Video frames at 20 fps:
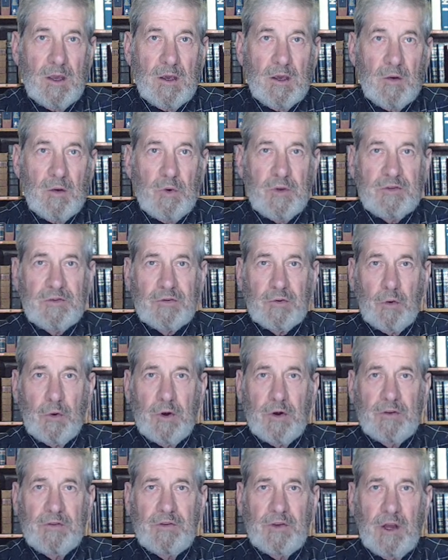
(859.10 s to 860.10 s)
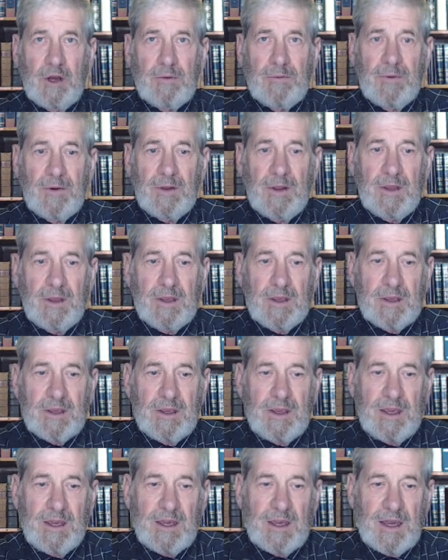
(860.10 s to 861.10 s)
With swords of
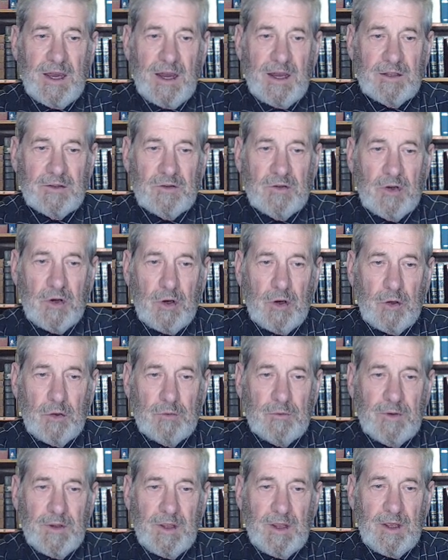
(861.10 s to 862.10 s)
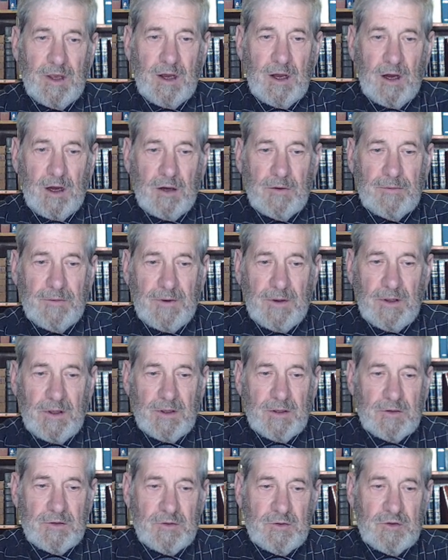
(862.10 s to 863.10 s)
gigantone, of
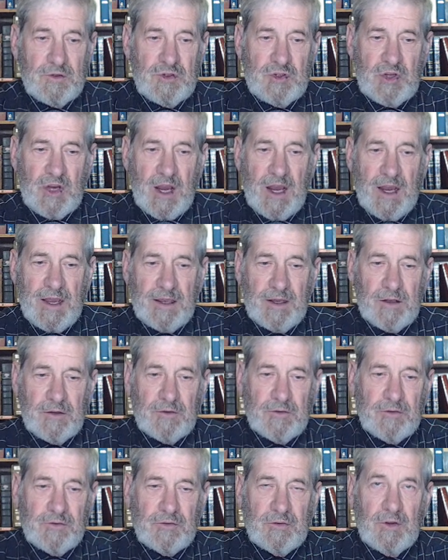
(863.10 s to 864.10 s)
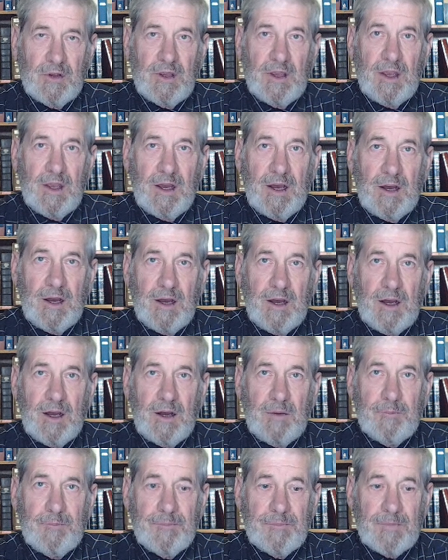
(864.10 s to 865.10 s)
giants.
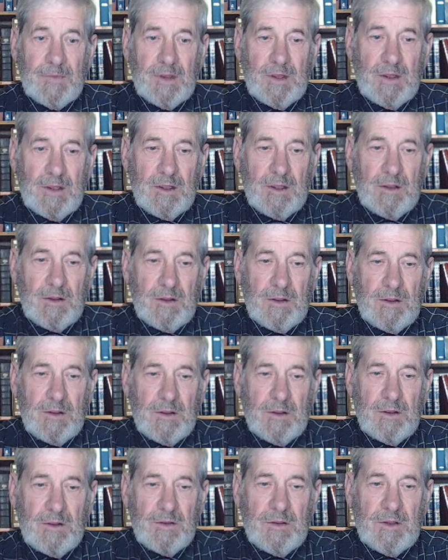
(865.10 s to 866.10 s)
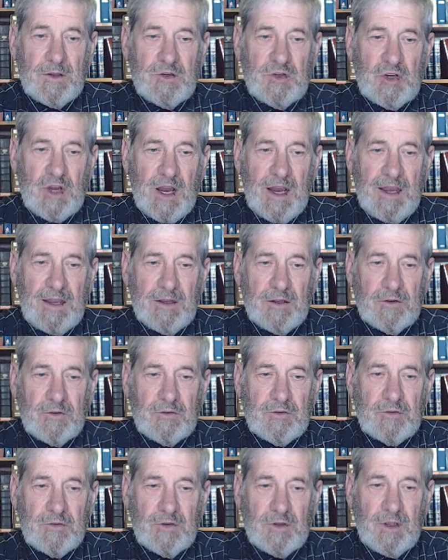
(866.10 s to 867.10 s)
The
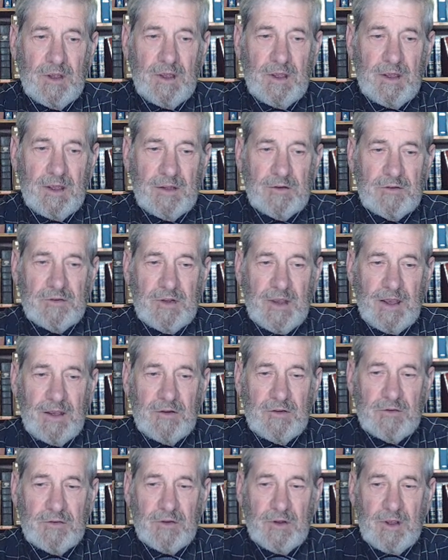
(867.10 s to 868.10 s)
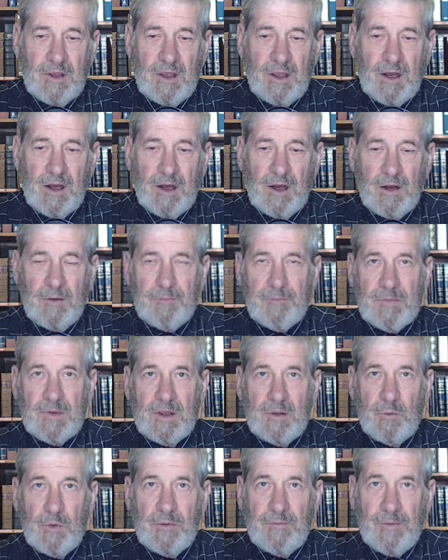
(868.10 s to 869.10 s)
giants, it says, and
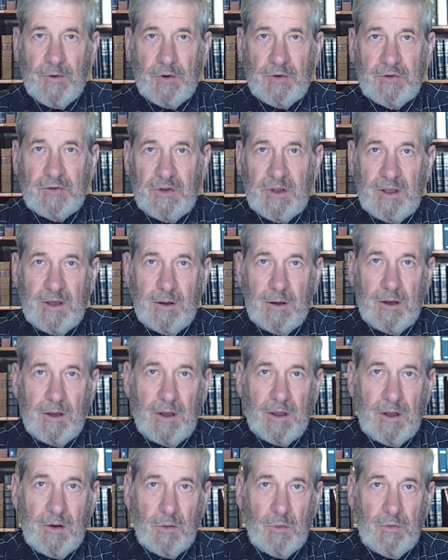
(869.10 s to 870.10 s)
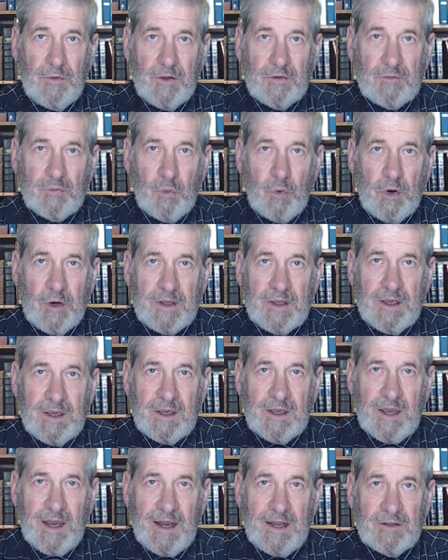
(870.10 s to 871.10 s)
we first see this word
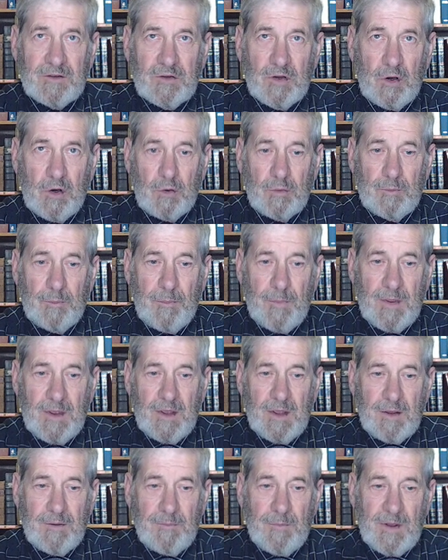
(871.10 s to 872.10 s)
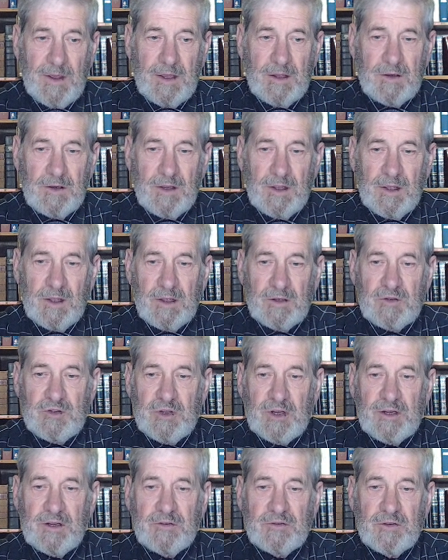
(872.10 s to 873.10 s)
gigantone in
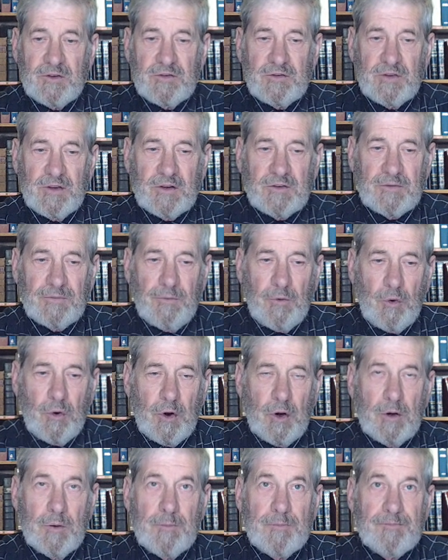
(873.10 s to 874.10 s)
Genesis 6:4,